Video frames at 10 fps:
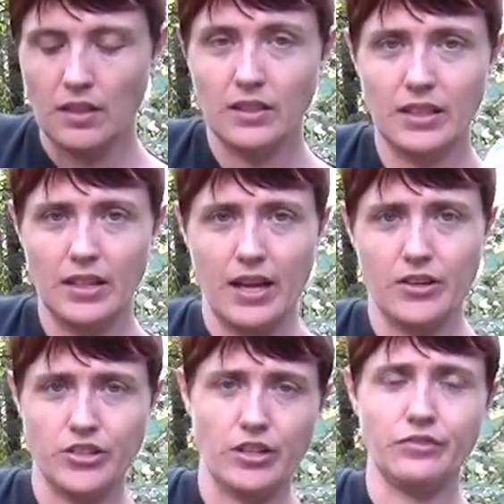linen
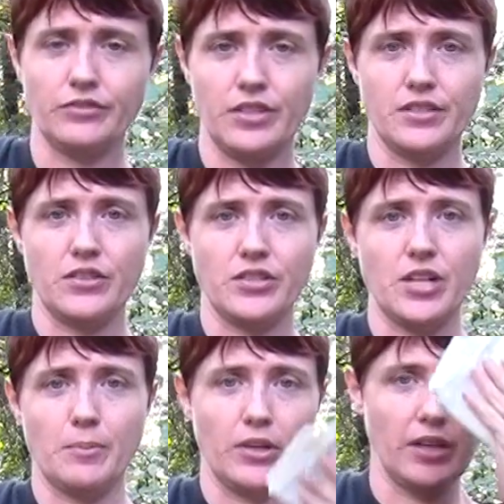handkerchief, because in the
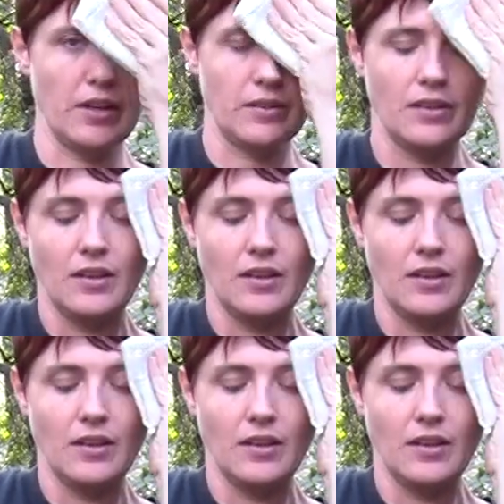summer, you know,